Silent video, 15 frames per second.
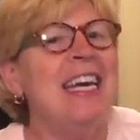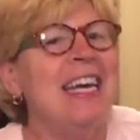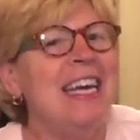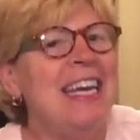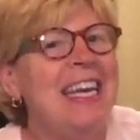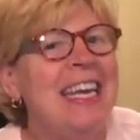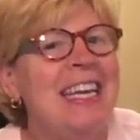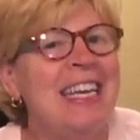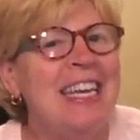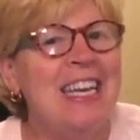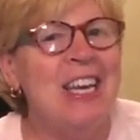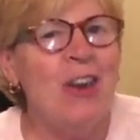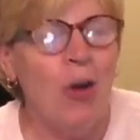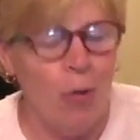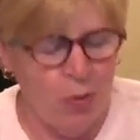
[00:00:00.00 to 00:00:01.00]
He
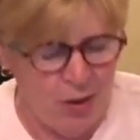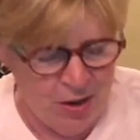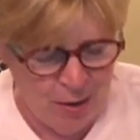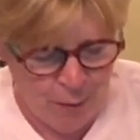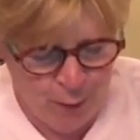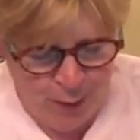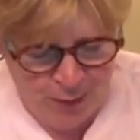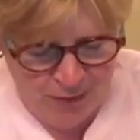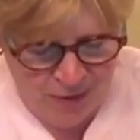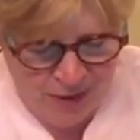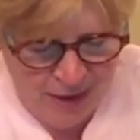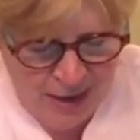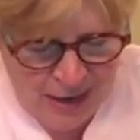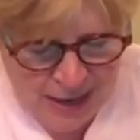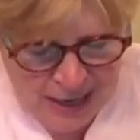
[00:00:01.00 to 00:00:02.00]
didn't know the difference.
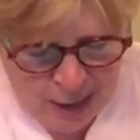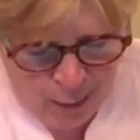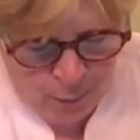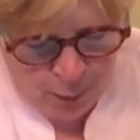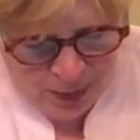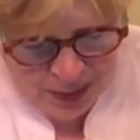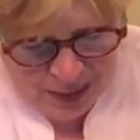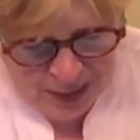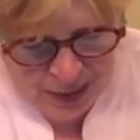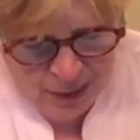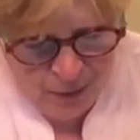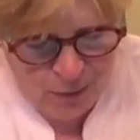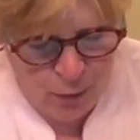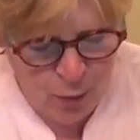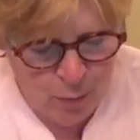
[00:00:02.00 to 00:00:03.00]
Now, if we can get a
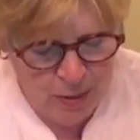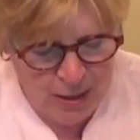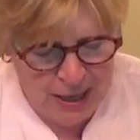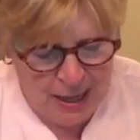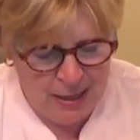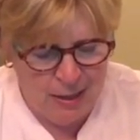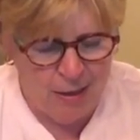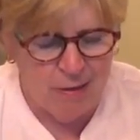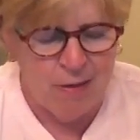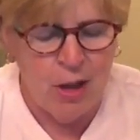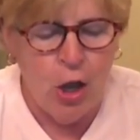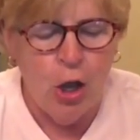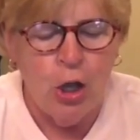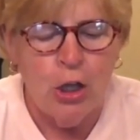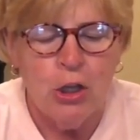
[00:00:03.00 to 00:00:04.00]
zoom in on this,
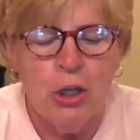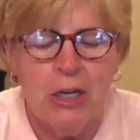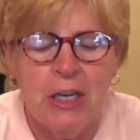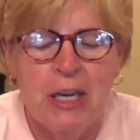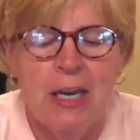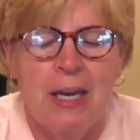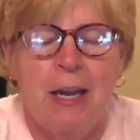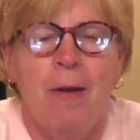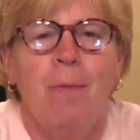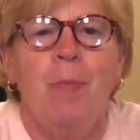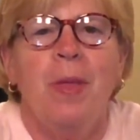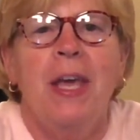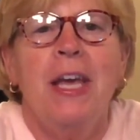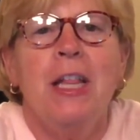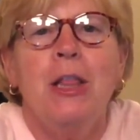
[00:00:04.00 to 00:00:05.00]
look at it.
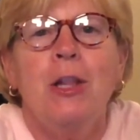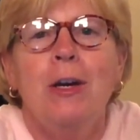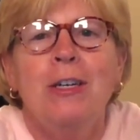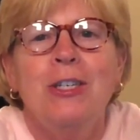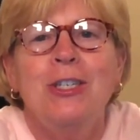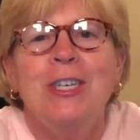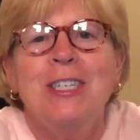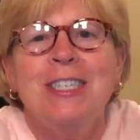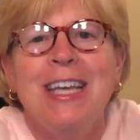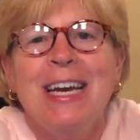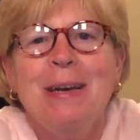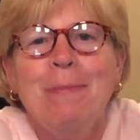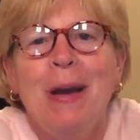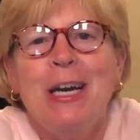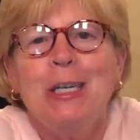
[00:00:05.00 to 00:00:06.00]
It looks just
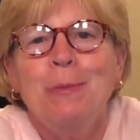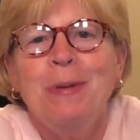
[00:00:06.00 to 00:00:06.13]
like mashed